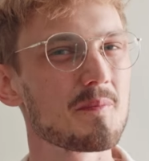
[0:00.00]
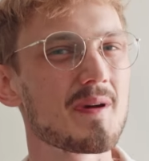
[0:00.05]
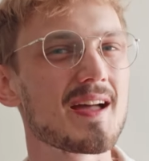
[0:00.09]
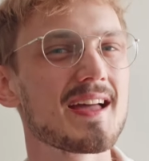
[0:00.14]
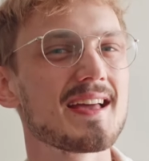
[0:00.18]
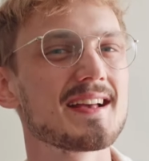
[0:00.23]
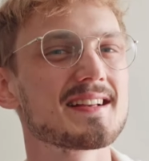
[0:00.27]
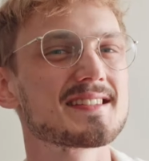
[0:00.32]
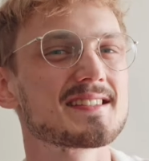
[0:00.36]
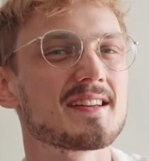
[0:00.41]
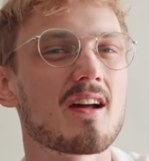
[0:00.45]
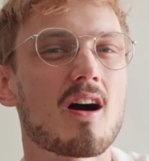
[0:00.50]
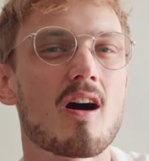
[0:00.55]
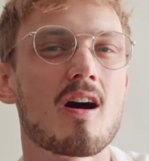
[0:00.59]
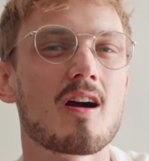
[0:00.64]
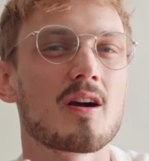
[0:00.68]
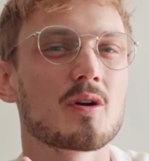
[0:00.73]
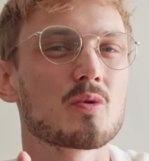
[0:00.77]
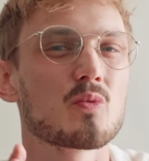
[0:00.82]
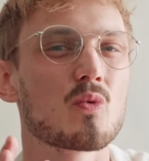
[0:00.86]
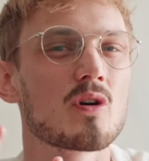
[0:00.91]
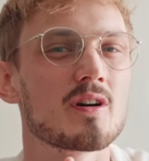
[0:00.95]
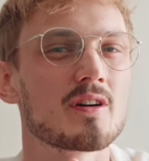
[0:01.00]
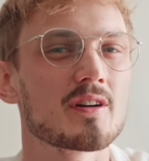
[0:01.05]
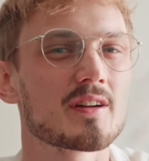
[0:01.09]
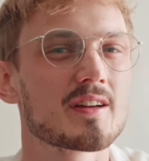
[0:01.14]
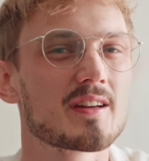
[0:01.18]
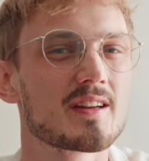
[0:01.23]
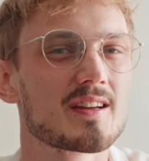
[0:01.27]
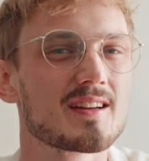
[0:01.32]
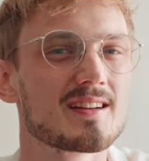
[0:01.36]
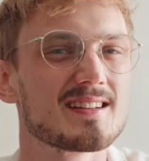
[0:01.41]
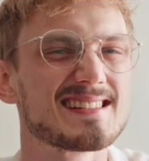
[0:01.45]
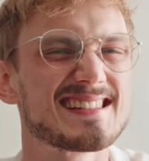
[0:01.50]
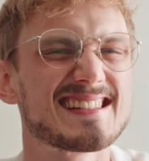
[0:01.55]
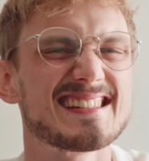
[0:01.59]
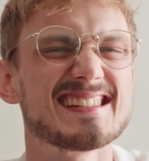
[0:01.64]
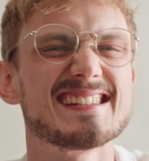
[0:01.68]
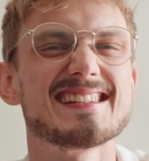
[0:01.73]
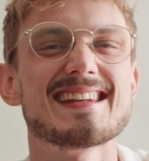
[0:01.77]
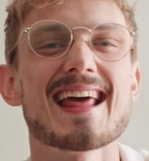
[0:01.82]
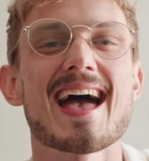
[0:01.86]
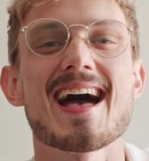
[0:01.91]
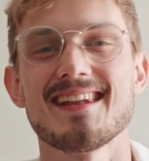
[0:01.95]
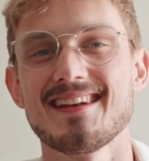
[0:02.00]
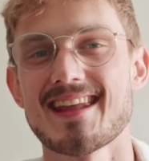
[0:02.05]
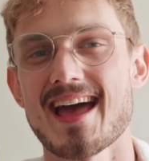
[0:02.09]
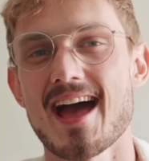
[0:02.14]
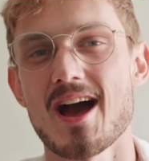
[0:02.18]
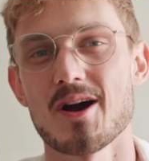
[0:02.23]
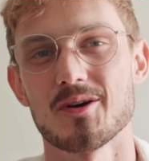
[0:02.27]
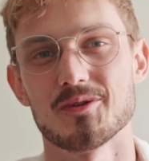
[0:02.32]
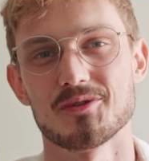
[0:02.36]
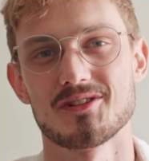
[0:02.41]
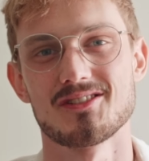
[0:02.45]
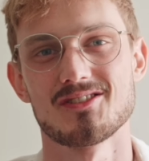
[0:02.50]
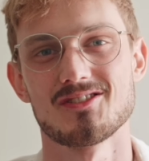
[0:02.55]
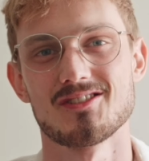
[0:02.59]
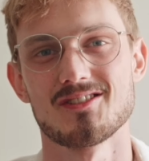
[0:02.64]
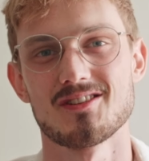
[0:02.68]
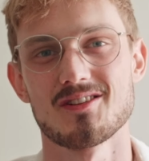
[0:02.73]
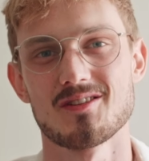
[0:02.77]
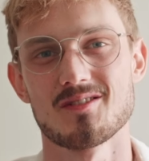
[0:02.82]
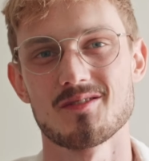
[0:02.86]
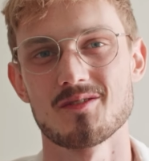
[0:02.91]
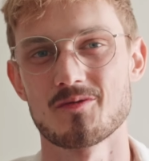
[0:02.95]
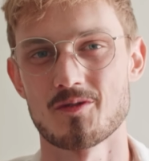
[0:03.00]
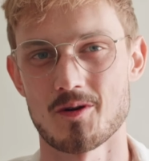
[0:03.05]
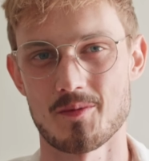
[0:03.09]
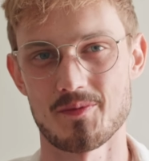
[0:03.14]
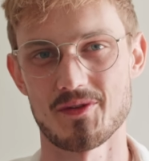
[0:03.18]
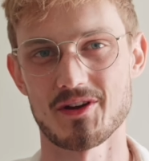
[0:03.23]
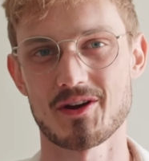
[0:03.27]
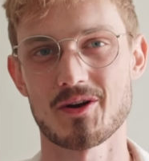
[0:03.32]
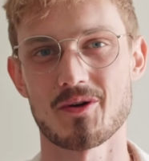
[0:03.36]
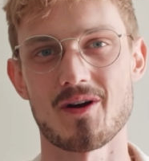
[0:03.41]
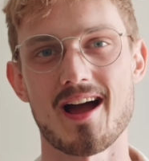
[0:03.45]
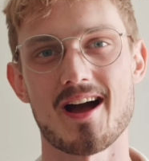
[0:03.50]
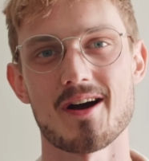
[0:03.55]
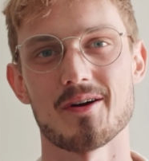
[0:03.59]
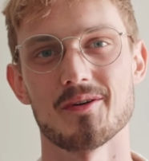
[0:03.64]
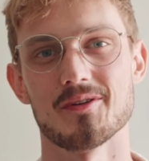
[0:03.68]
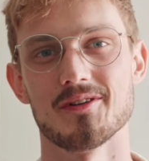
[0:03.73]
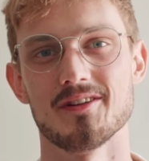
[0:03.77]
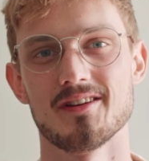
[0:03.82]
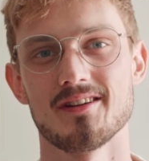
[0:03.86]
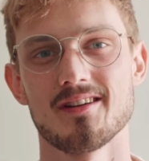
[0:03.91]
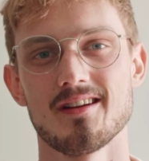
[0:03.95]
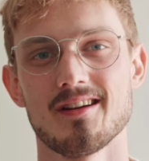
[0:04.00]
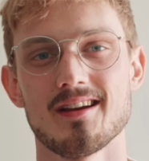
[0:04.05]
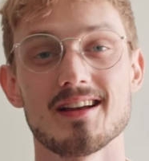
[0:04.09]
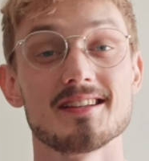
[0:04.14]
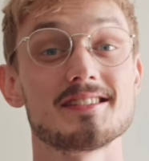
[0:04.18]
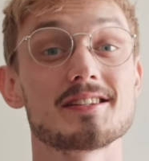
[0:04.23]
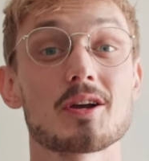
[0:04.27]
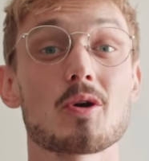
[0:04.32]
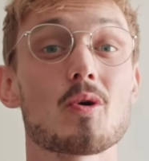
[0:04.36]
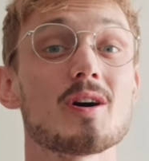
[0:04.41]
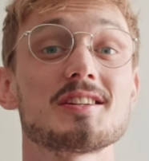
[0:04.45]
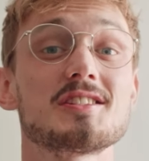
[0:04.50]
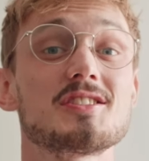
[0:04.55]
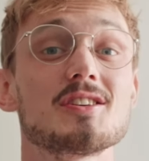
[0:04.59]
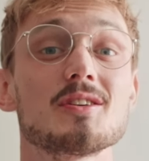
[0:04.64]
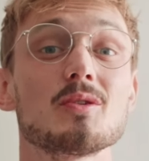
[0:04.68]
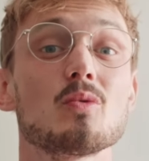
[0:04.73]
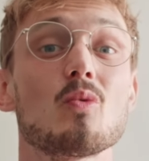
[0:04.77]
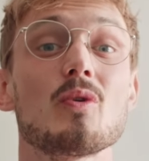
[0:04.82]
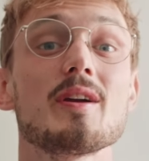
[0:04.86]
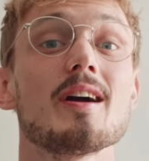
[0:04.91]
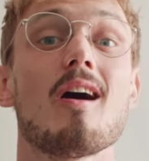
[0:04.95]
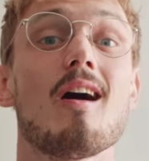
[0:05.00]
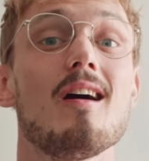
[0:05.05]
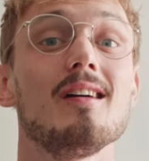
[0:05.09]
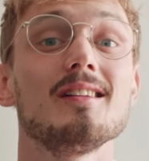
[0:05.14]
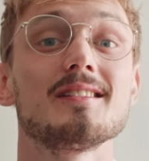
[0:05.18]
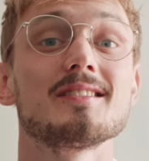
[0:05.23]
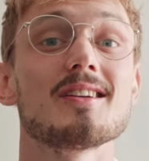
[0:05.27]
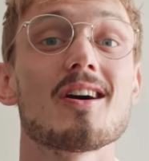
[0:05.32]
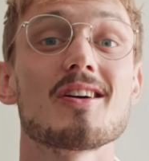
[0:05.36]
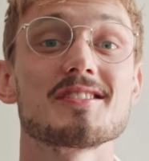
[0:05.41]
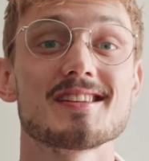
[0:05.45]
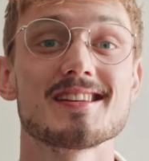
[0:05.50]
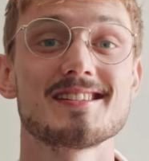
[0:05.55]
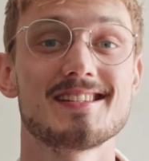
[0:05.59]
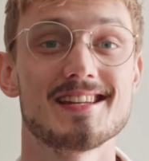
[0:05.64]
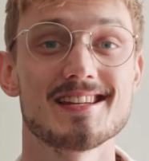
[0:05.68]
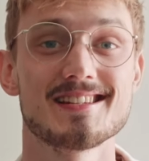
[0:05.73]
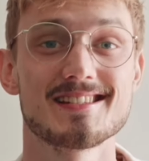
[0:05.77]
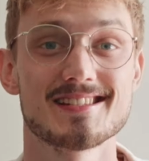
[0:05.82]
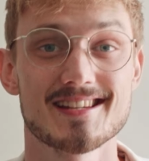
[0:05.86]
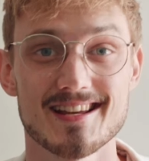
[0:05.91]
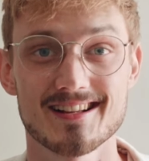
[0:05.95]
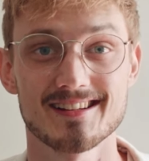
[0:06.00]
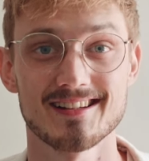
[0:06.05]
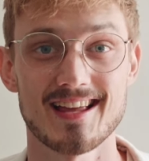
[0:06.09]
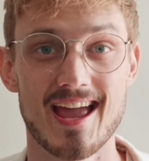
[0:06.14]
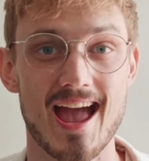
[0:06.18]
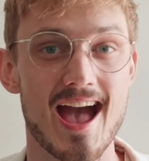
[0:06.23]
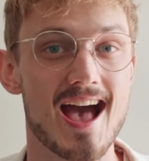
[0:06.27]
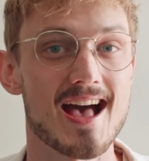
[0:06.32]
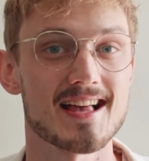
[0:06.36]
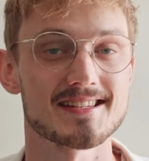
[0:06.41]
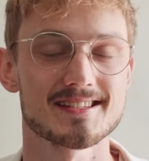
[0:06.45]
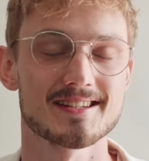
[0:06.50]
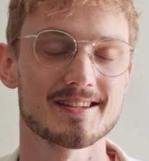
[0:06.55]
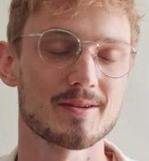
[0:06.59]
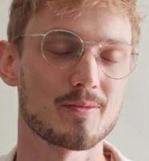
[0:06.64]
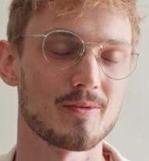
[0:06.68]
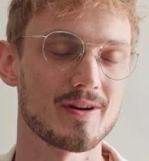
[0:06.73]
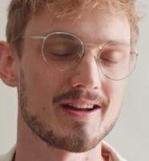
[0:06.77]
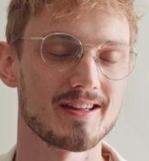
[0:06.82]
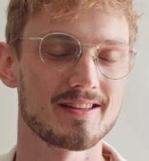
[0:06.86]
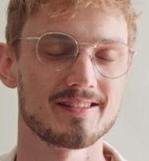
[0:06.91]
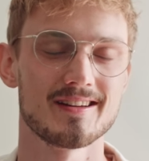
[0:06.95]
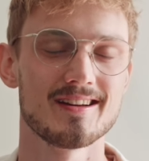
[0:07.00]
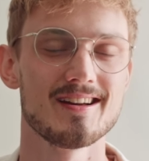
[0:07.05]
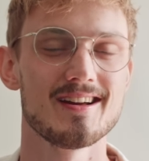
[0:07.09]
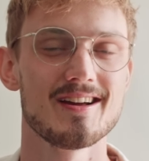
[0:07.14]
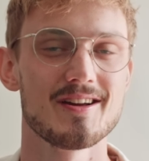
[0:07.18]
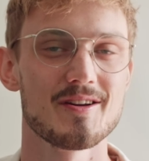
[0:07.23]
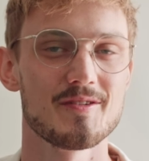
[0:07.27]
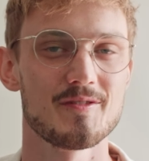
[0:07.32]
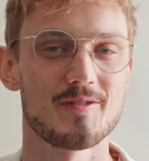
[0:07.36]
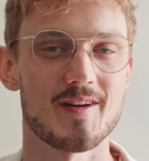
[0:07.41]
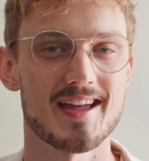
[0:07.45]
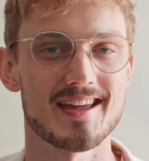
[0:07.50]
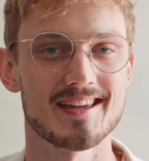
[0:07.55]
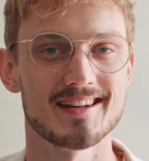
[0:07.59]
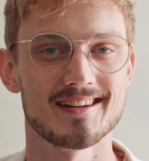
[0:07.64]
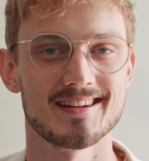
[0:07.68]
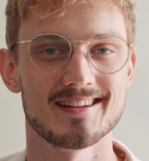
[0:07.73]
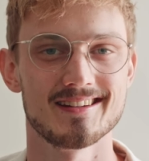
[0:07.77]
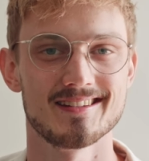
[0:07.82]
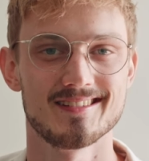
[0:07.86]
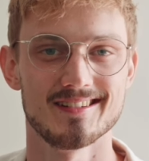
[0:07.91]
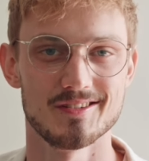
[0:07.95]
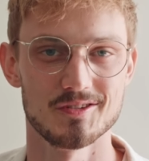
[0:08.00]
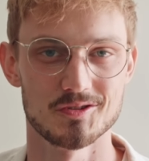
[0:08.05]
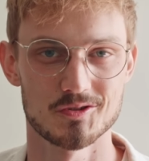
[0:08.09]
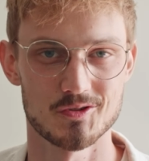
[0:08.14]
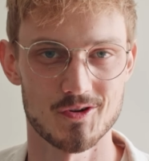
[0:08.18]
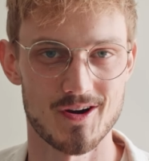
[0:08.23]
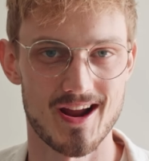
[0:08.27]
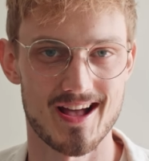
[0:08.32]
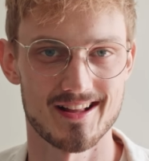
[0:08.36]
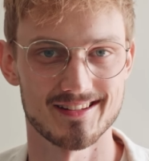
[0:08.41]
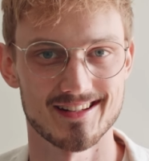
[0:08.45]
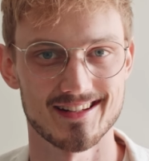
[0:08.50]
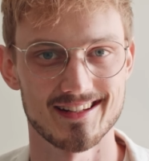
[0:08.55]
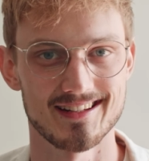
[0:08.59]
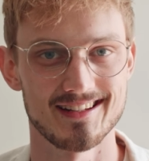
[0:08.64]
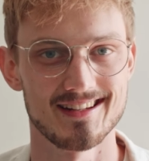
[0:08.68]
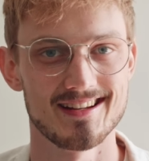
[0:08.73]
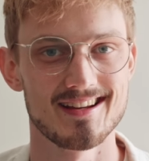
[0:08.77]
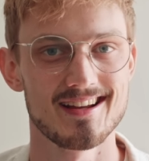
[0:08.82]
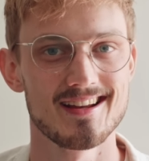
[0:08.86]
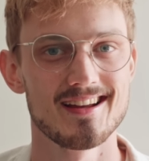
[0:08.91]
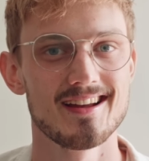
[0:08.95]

makes an artwork stand out from the crowd? It's a question we all narcissistically ask with feigned neutrality.